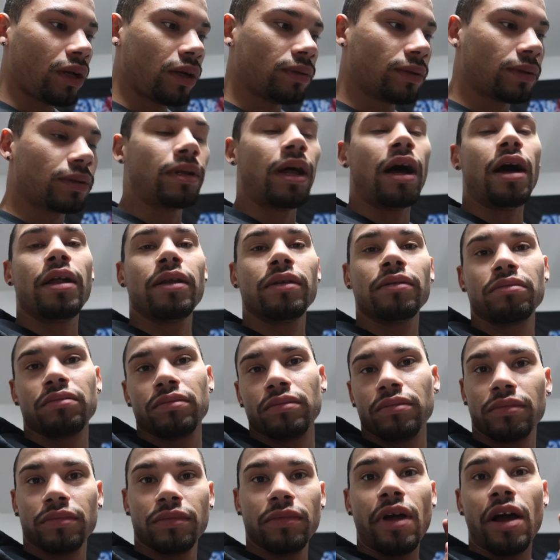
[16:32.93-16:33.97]
It's not
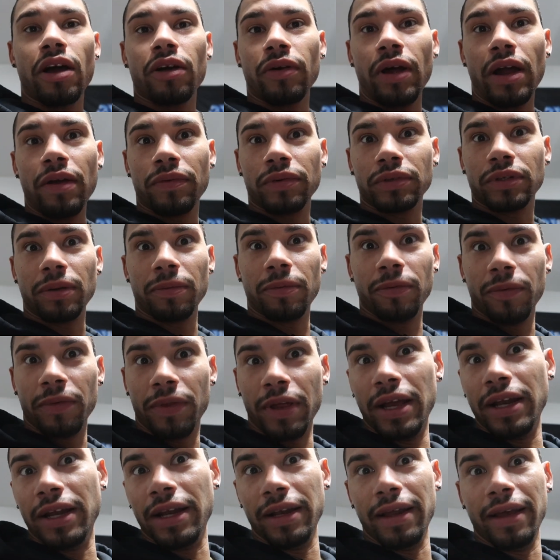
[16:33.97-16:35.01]
not great for someone with
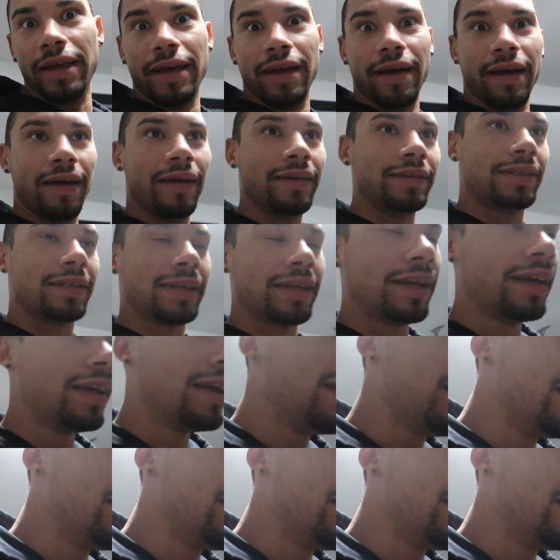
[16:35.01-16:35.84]
ADD.